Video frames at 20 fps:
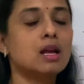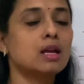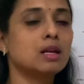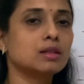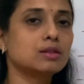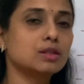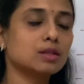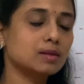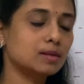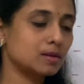
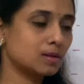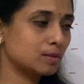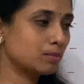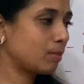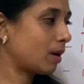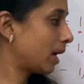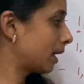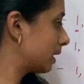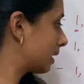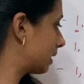Just
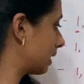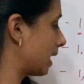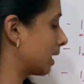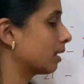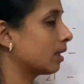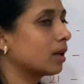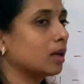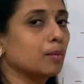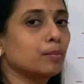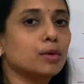by seeing
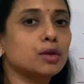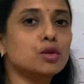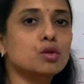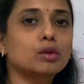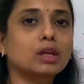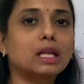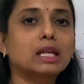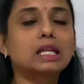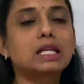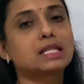the number, you
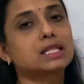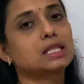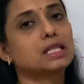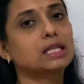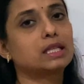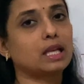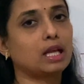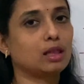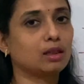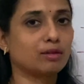can easily
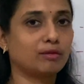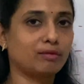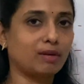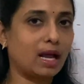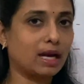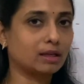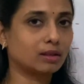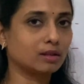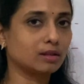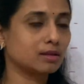tell the
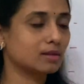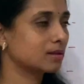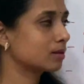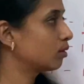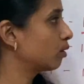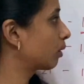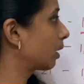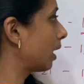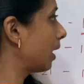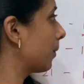factors.
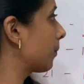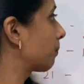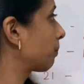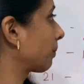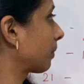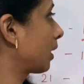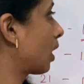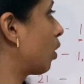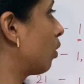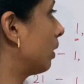Okay,
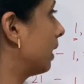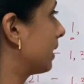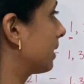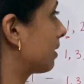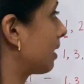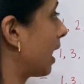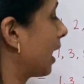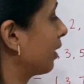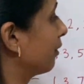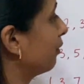now let's
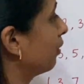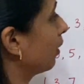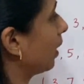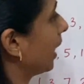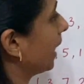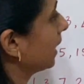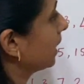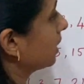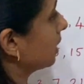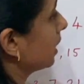write for
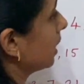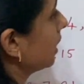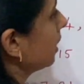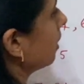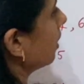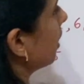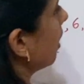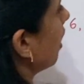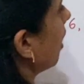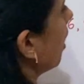
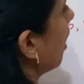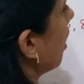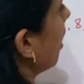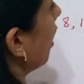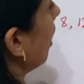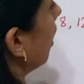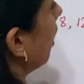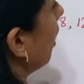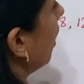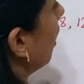18.
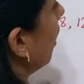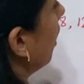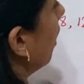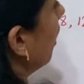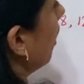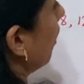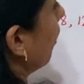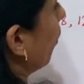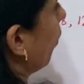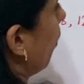
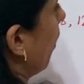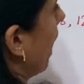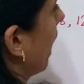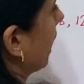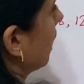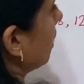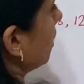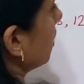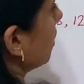1,